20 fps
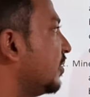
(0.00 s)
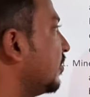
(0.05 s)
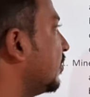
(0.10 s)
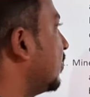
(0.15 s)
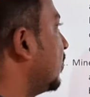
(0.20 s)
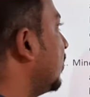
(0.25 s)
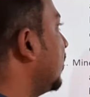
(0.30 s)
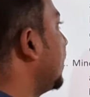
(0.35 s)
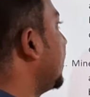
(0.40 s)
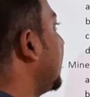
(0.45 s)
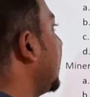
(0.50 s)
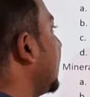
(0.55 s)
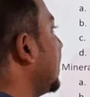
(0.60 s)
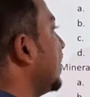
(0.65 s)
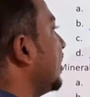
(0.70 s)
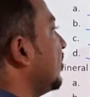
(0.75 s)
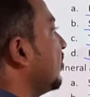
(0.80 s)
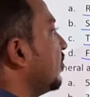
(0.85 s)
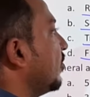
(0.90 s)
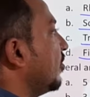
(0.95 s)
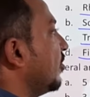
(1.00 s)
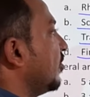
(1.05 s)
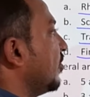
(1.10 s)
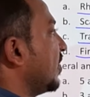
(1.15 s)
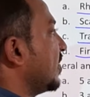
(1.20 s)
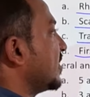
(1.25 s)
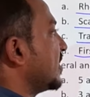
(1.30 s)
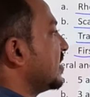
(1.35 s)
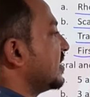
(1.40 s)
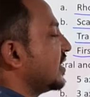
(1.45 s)
If you only take these 4
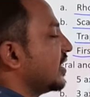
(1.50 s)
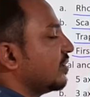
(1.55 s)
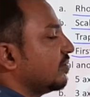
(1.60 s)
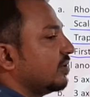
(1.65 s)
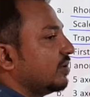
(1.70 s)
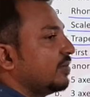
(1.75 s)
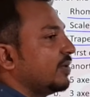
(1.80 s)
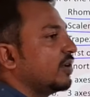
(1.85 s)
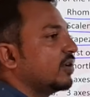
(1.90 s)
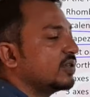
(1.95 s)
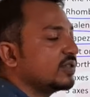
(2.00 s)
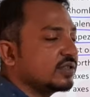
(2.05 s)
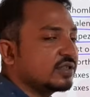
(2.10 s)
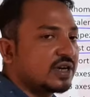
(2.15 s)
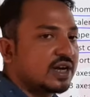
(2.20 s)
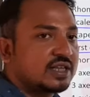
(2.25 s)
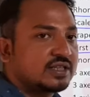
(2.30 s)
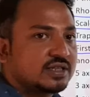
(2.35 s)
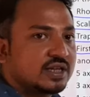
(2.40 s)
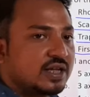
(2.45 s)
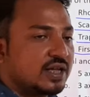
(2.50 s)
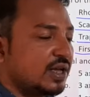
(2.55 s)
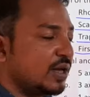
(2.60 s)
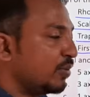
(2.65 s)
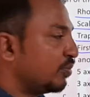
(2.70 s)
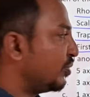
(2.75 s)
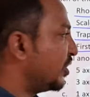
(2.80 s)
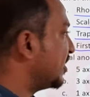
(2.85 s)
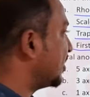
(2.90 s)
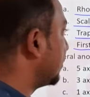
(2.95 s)
faces, they will be considered as
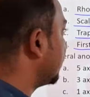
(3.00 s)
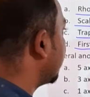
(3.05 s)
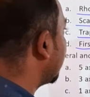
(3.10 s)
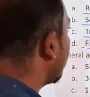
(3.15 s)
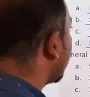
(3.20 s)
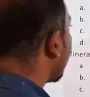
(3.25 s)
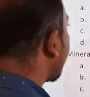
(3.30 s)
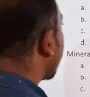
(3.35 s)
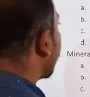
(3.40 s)
prism.